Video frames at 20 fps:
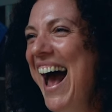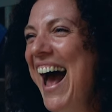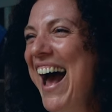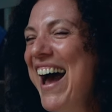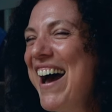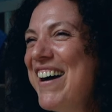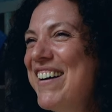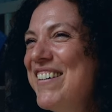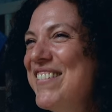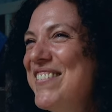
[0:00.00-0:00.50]

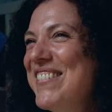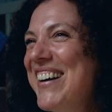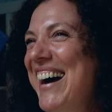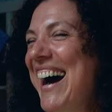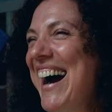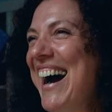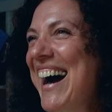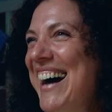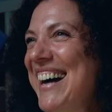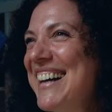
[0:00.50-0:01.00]

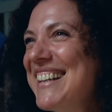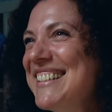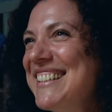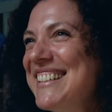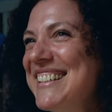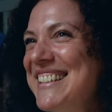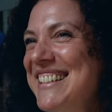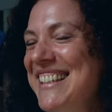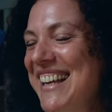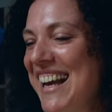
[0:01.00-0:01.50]
um,
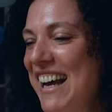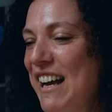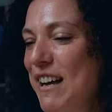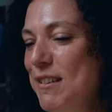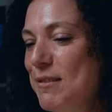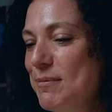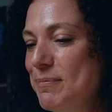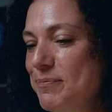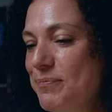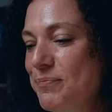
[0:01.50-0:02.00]
and
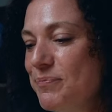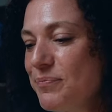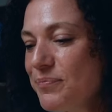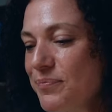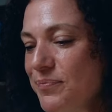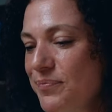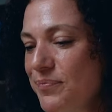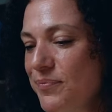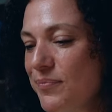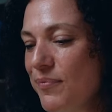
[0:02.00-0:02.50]
um,
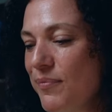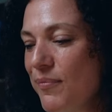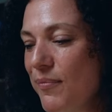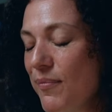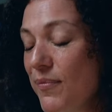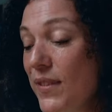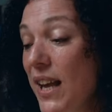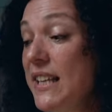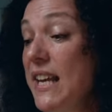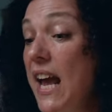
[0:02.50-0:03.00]

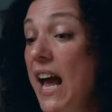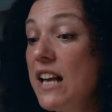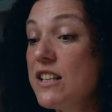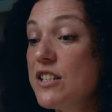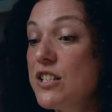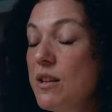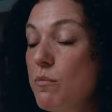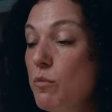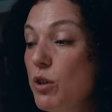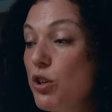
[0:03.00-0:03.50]
yeah,
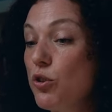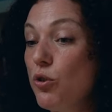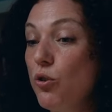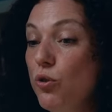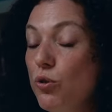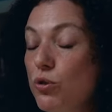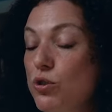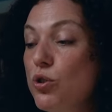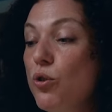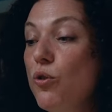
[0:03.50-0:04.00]
and so then we could
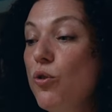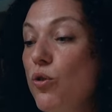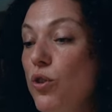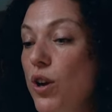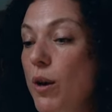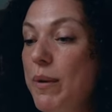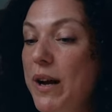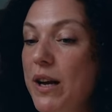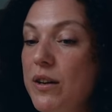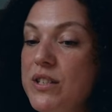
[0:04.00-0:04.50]
all
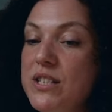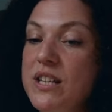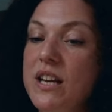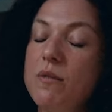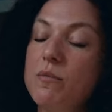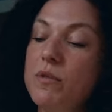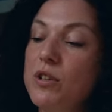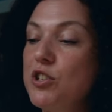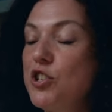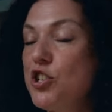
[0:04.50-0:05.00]
talk about it
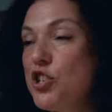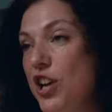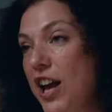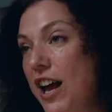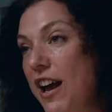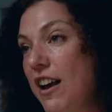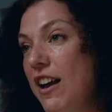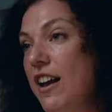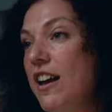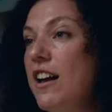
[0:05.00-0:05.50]
and we could
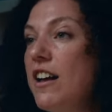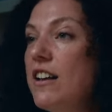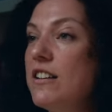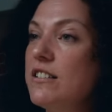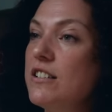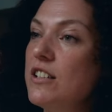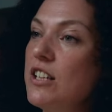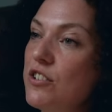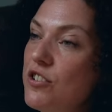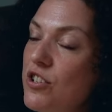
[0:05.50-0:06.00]
share
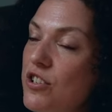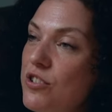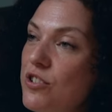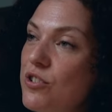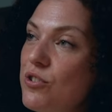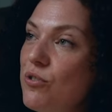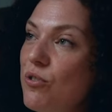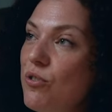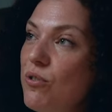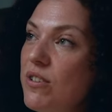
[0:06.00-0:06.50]
and each
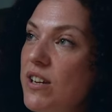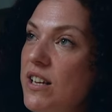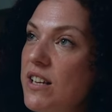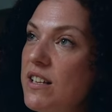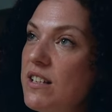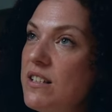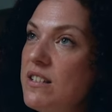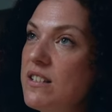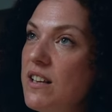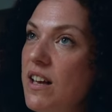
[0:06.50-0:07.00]
other's
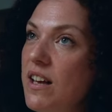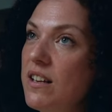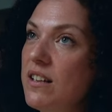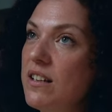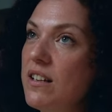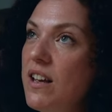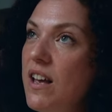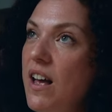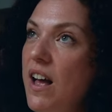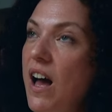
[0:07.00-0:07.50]
stories.
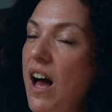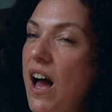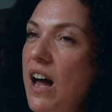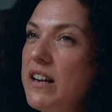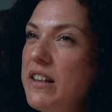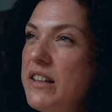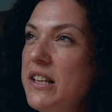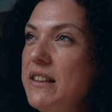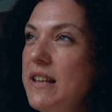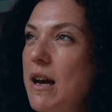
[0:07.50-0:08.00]
And
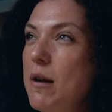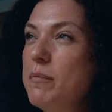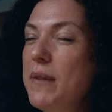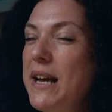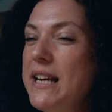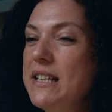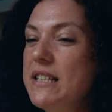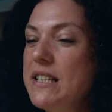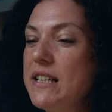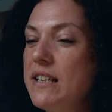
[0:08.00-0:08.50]
I think that
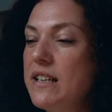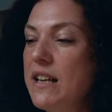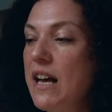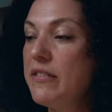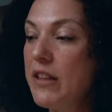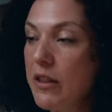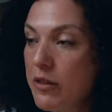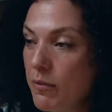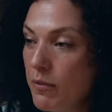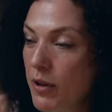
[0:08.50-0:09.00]
made it,
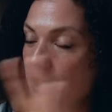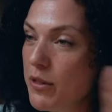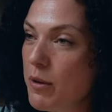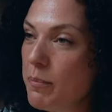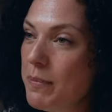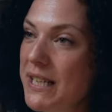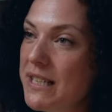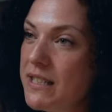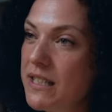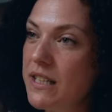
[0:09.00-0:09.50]
and then the, and the
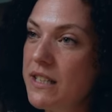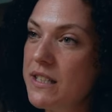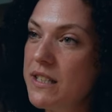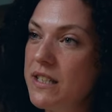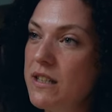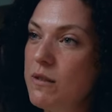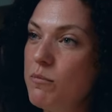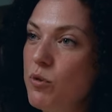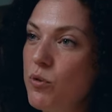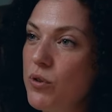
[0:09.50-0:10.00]
meetings
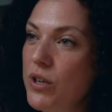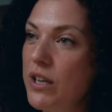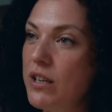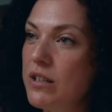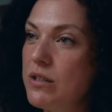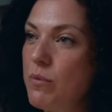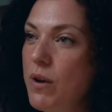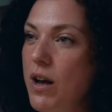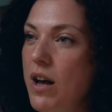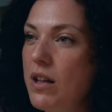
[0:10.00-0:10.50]
in the morning
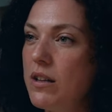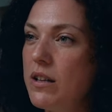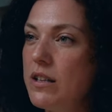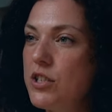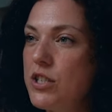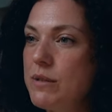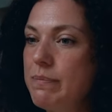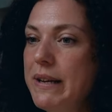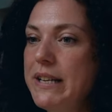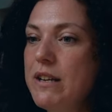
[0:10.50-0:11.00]
as well, it
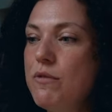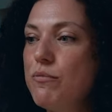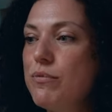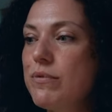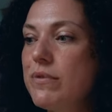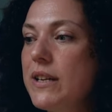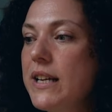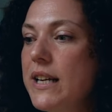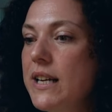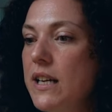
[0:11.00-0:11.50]
just made it
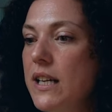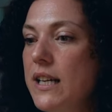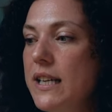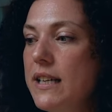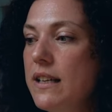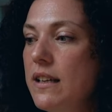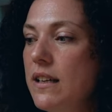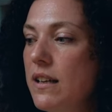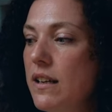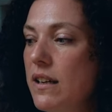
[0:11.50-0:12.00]

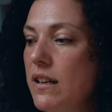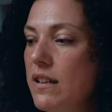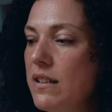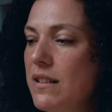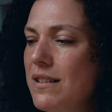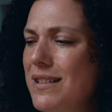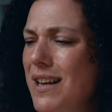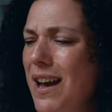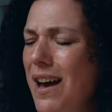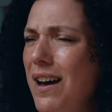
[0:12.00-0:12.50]
really
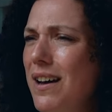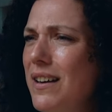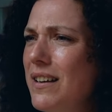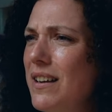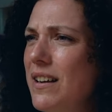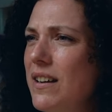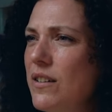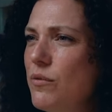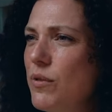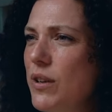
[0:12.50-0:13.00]

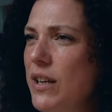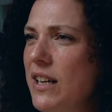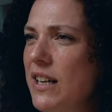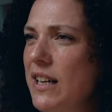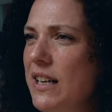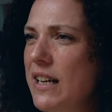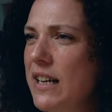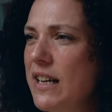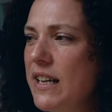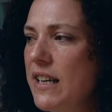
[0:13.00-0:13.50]
tight and
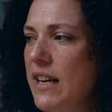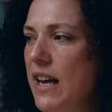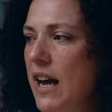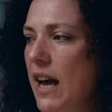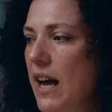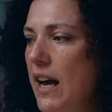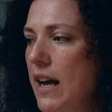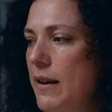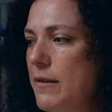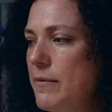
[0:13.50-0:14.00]
really,
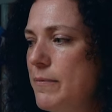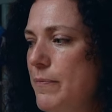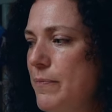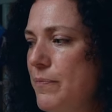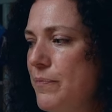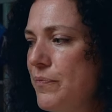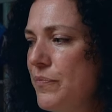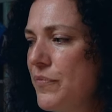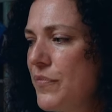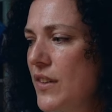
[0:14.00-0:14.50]
um,